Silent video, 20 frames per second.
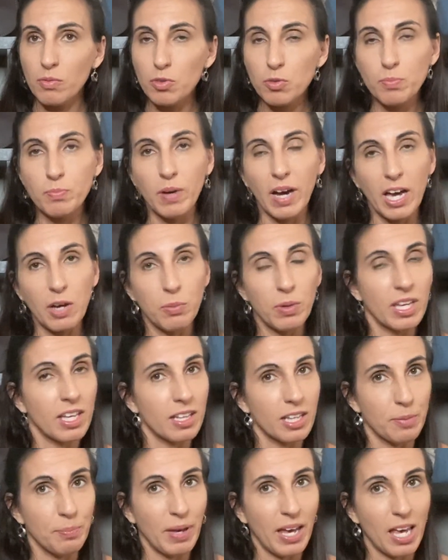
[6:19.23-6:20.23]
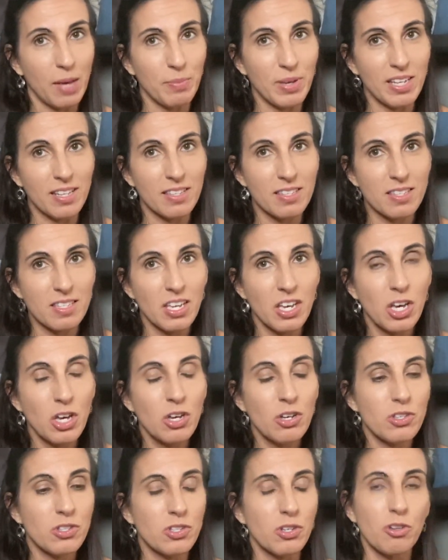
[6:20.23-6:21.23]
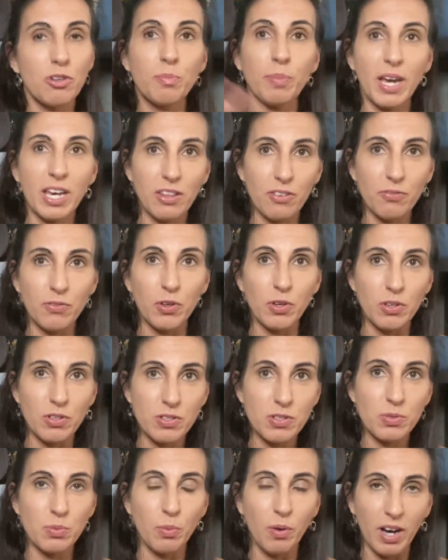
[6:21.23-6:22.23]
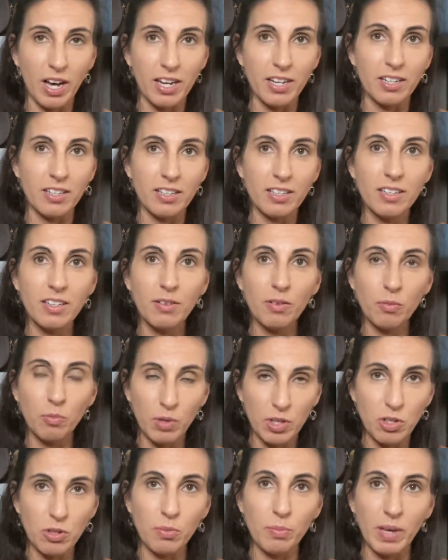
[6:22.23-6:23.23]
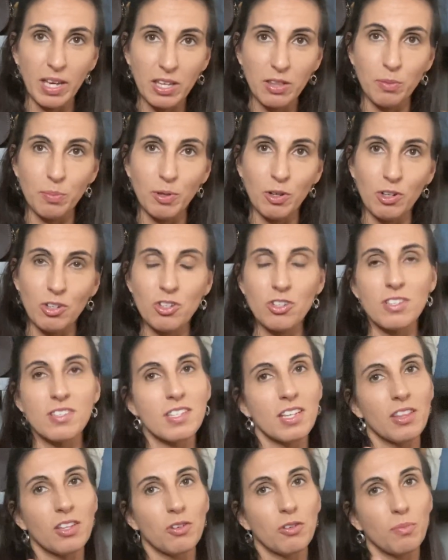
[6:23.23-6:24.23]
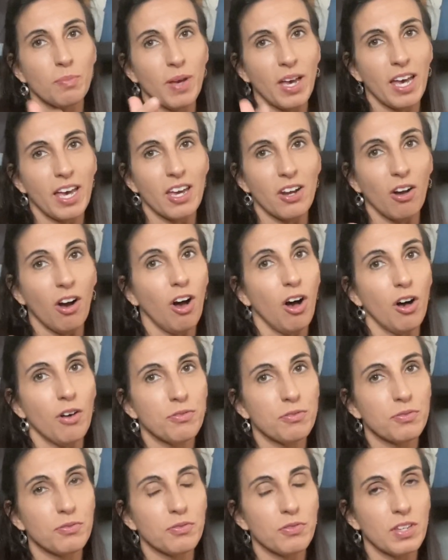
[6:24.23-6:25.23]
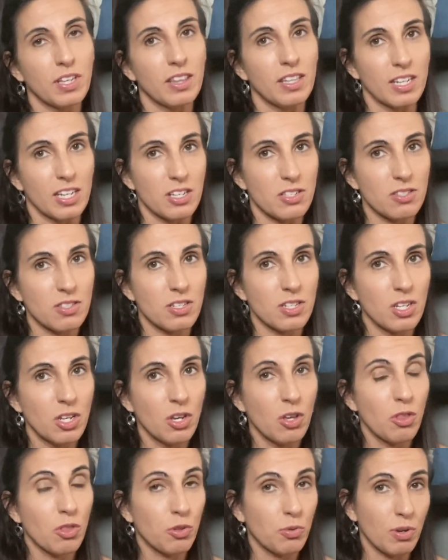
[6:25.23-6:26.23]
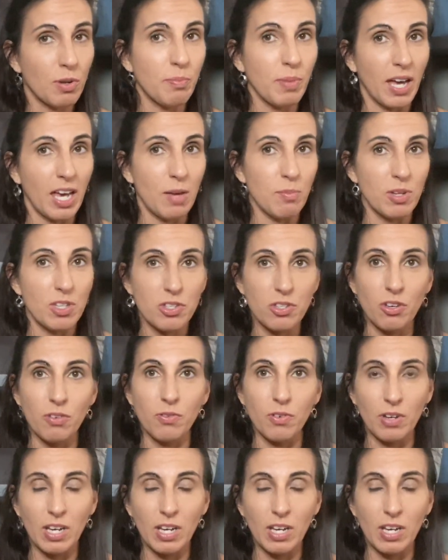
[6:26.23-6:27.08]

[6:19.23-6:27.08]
bi-weekly payments. So you pay the first one when you make the purchase and then you pay it off in the next 3 payments over,